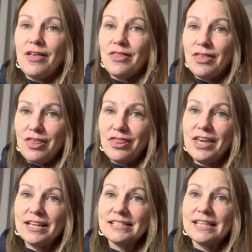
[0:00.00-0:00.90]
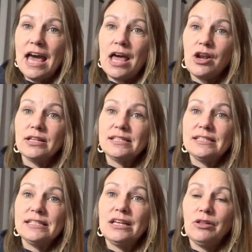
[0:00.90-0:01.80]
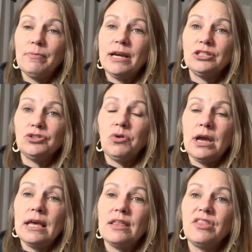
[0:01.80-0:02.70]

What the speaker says: the things that steal my joy,